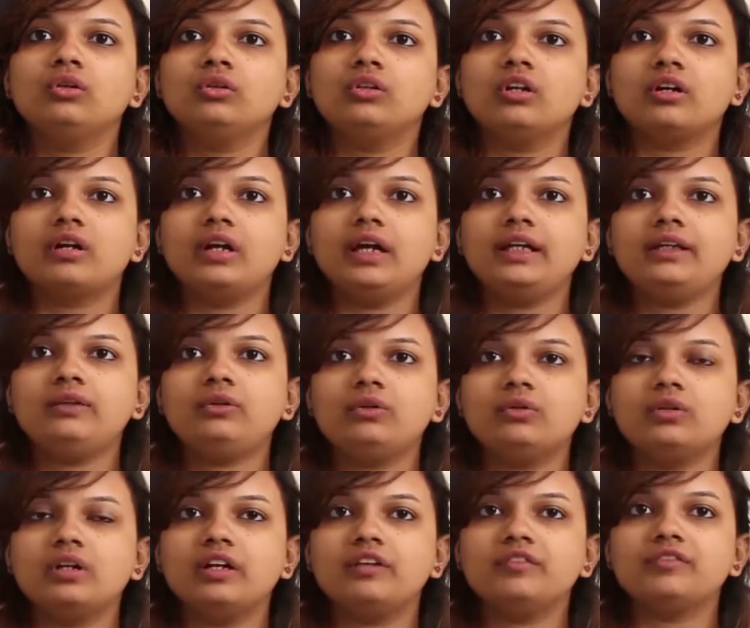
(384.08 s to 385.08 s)
to the right
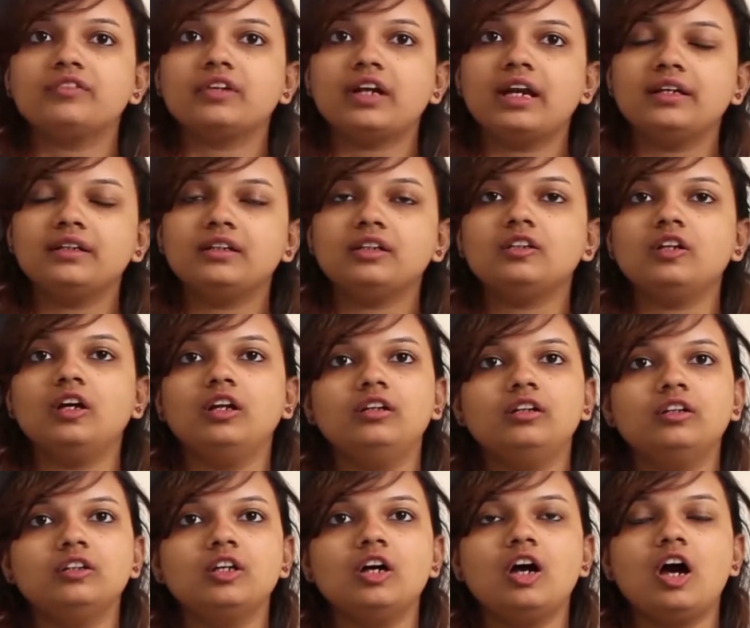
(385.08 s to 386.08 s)
to life granted
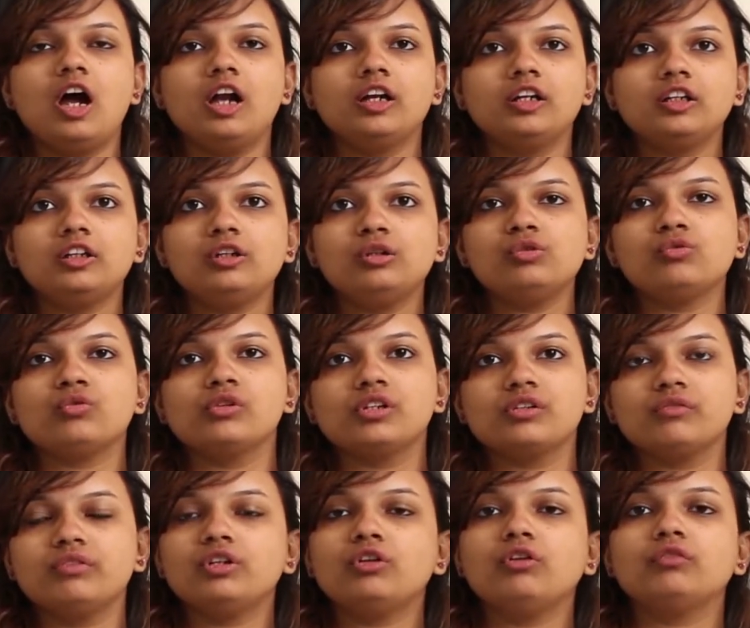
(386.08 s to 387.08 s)
under the Article
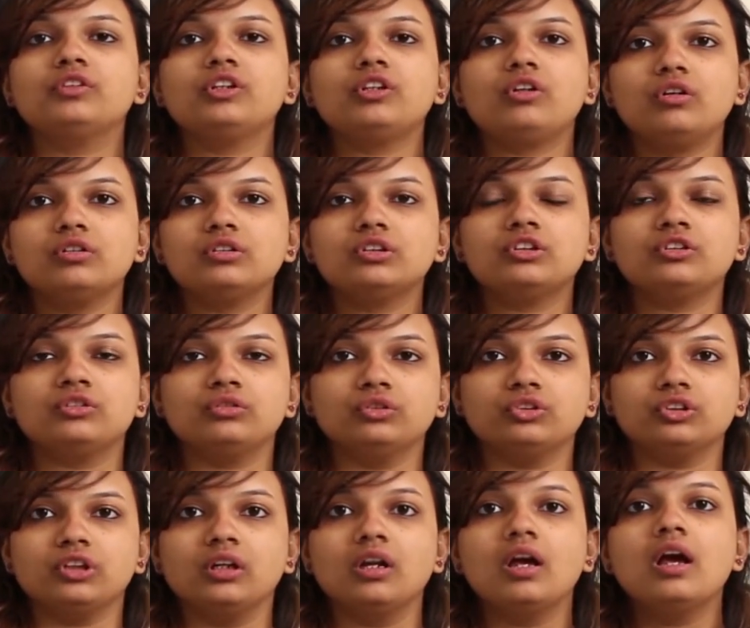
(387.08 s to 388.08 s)
21 of the
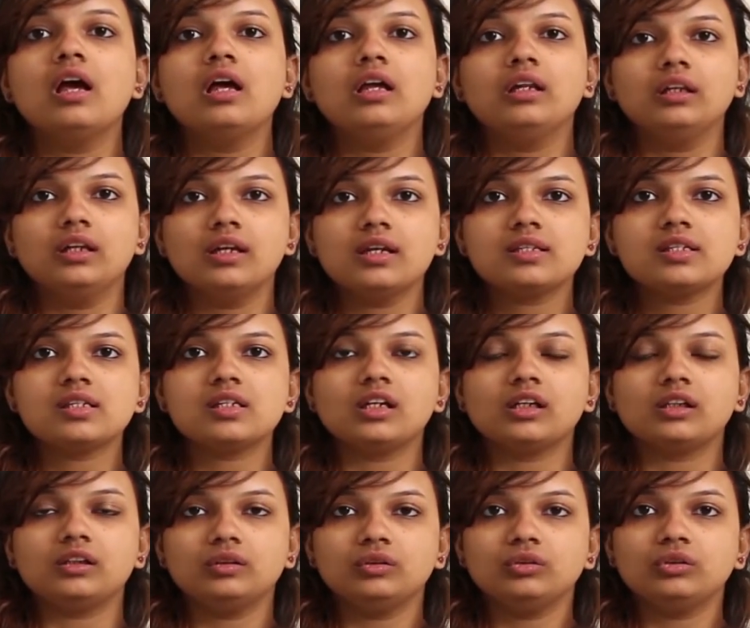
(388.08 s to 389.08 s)
Constitution. Let's
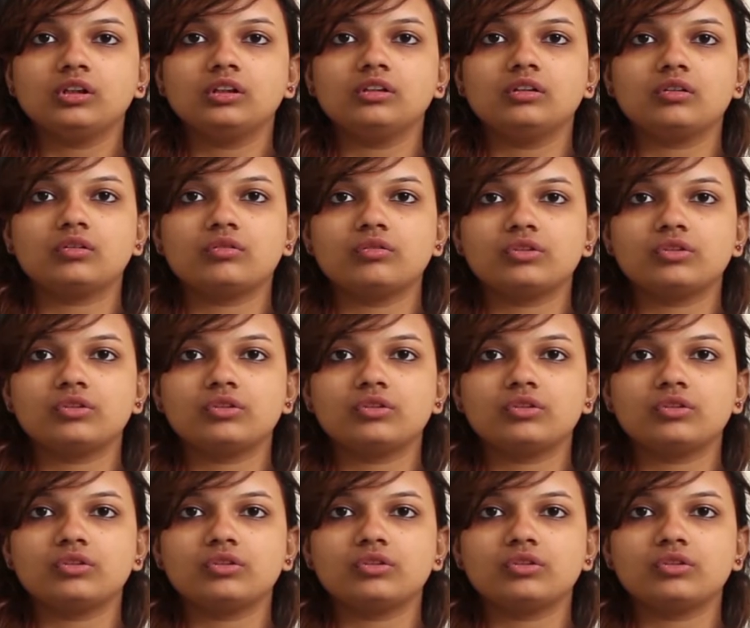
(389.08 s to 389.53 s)
take a look at the